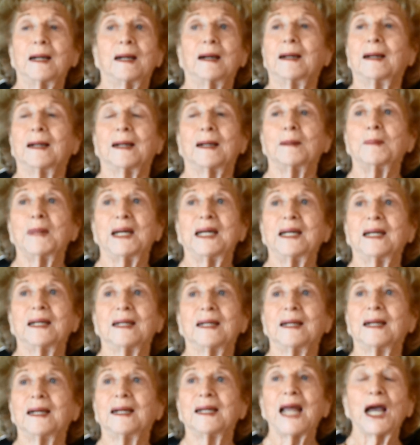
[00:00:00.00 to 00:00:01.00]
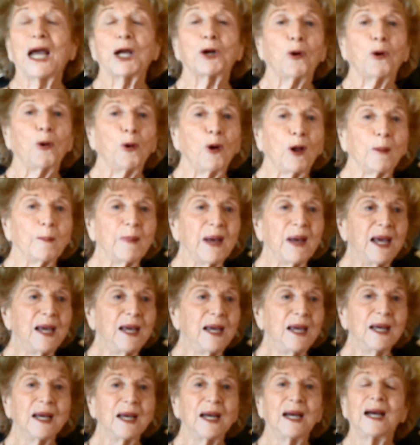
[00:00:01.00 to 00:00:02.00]
I mean, they call
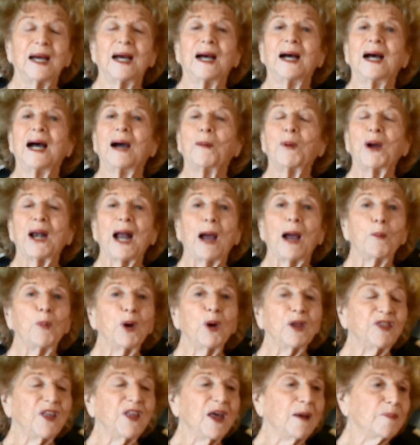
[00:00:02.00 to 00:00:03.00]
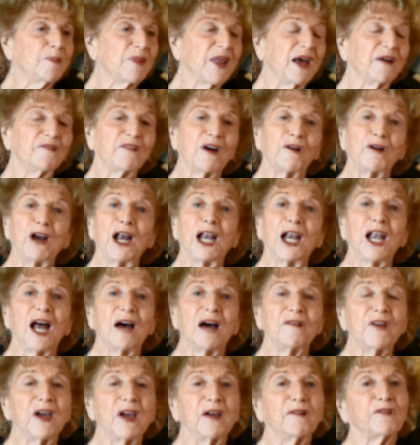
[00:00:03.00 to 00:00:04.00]
me. When I'm with them, they're very
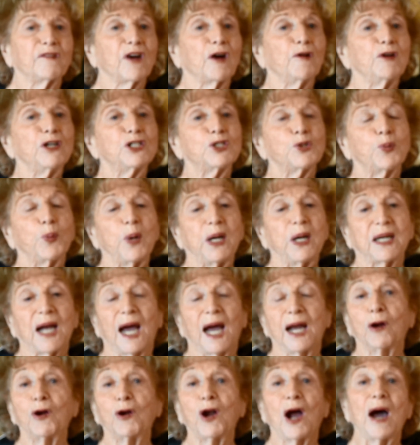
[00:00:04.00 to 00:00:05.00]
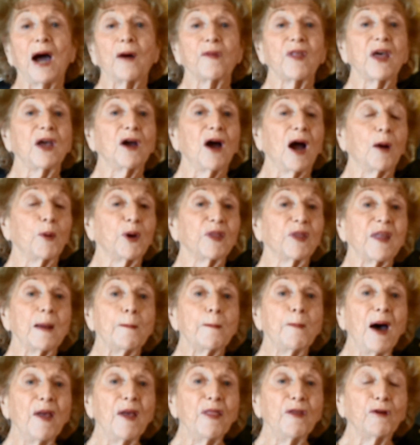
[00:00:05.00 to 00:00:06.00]
loving, very sweet. I don't know how they are with their
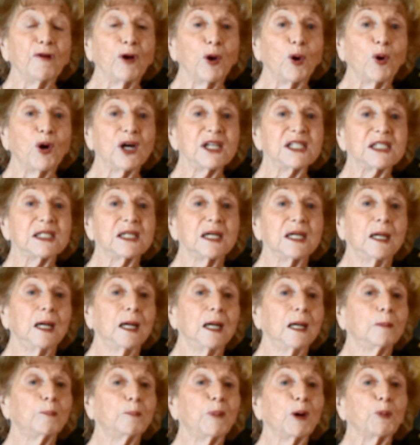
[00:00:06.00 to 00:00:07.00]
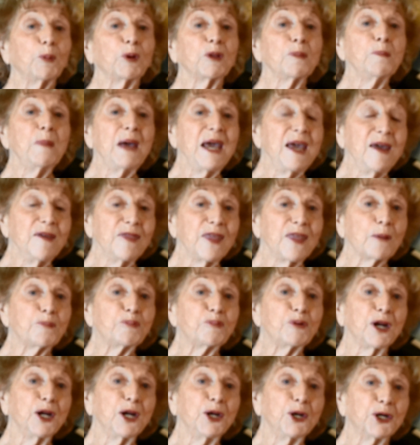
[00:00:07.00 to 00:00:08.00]
mother-in-laws, but with me, they're
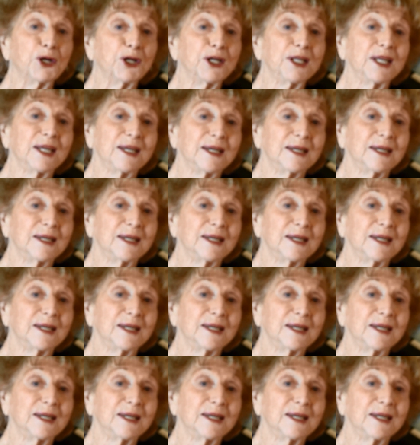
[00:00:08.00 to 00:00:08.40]
pretty good.